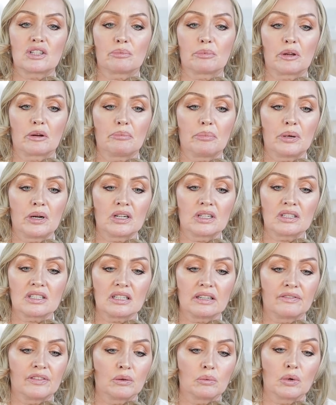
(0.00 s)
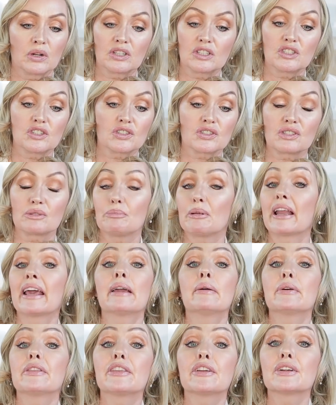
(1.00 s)
Up Your Purse. If you want to just
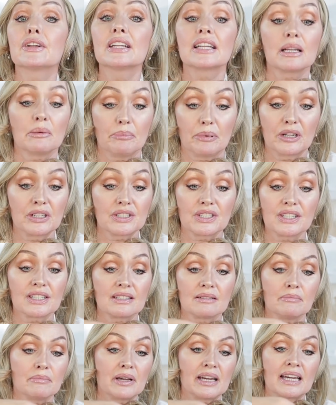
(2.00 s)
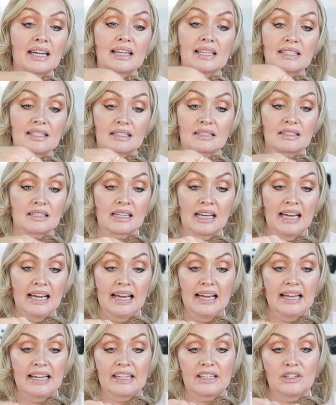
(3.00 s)
play with your little purses and bags and,
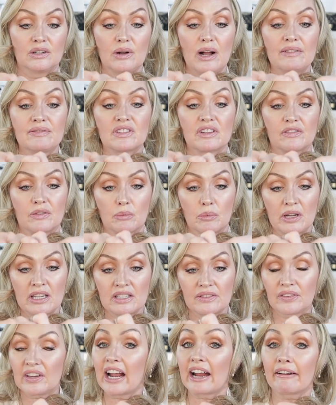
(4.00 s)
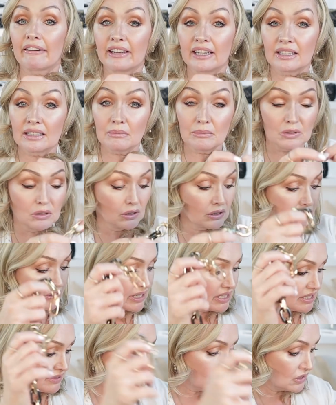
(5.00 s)
you know, have different ways of carrying them and all the
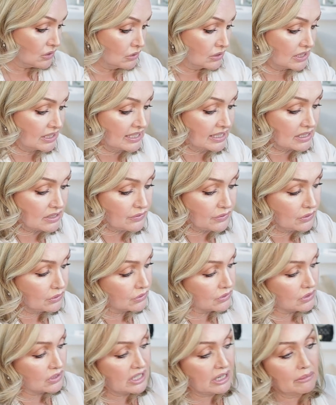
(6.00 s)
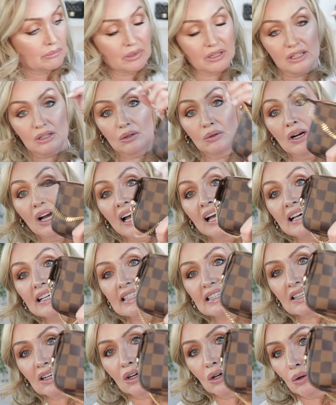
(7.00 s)
rest of it, all the links for those are down below.
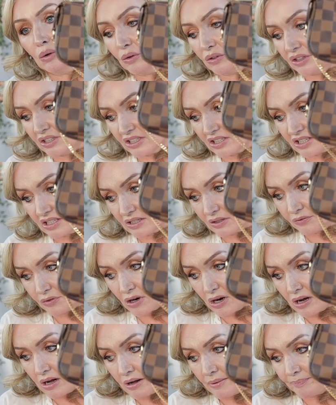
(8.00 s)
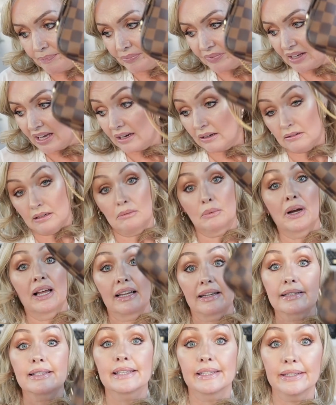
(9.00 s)
So this is from, well,
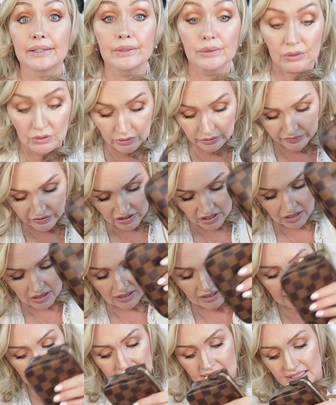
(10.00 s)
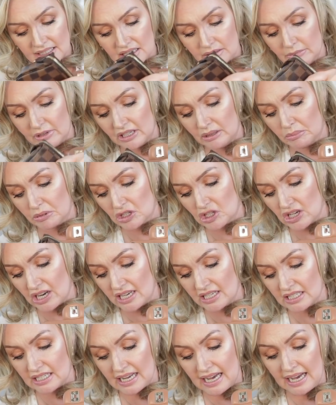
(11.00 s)
as you know, Louis Vuitton, and it's the mini pochette.